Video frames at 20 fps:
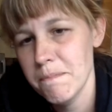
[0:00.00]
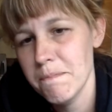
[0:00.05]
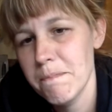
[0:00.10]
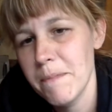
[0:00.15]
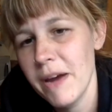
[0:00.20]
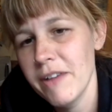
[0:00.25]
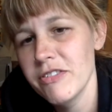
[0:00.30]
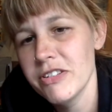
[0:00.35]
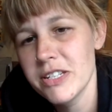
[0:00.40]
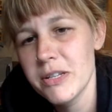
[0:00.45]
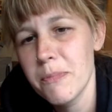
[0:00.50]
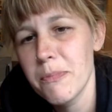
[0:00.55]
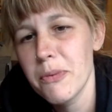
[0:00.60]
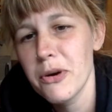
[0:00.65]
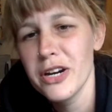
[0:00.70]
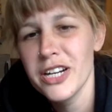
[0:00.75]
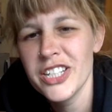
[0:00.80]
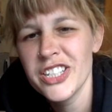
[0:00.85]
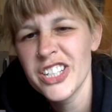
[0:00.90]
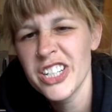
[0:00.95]
Berries are
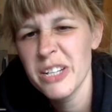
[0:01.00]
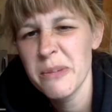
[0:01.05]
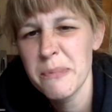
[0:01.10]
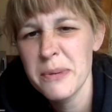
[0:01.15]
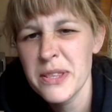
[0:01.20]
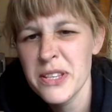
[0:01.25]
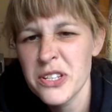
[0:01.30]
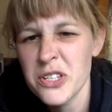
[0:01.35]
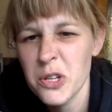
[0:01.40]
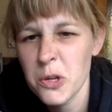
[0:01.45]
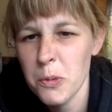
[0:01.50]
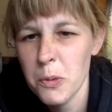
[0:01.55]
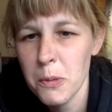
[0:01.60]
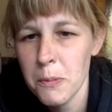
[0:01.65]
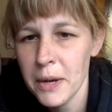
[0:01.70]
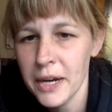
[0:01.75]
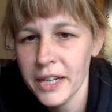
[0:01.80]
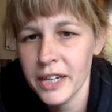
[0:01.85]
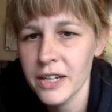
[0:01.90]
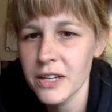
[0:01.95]
pretty cheap in the
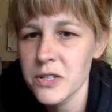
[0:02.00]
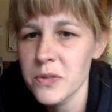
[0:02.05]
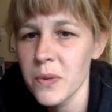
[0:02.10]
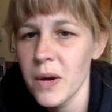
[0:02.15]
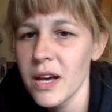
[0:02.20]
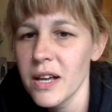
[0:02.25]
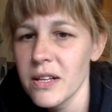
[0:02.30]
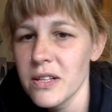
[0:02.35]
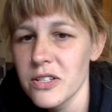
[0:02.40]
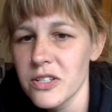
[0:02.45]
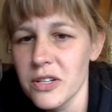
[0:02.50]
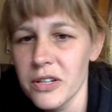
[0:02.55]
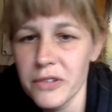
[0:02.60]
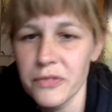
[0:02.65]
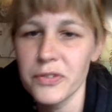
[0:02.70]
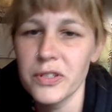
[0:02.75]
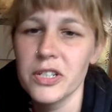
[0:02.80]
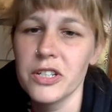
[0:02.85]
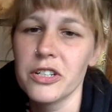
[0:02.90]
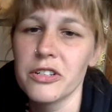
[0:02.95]
supermarket as well, so
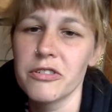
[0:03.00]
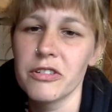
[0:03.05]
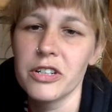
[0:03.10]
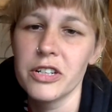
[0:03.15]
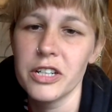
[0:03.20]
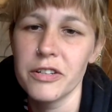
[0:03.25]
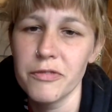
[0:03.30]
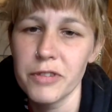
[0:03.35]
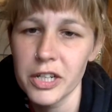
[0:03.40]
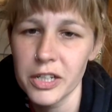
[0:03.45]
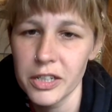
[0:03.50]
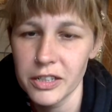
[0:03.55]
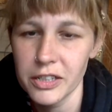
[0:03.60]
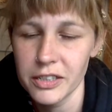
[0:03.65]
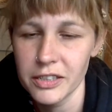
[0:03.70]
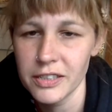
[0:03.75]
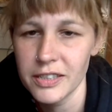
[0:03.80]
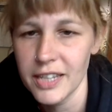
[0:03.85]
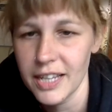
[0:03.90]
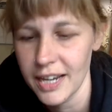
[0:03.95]
if you don't grow your
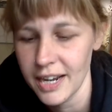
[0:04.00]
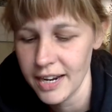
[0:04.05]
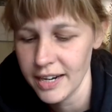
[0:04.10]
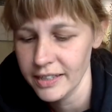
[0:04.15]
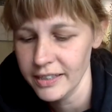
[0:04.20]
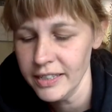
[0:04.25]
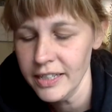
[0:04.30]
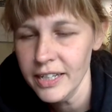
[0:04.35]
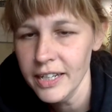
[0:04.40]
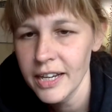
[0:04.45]
own, then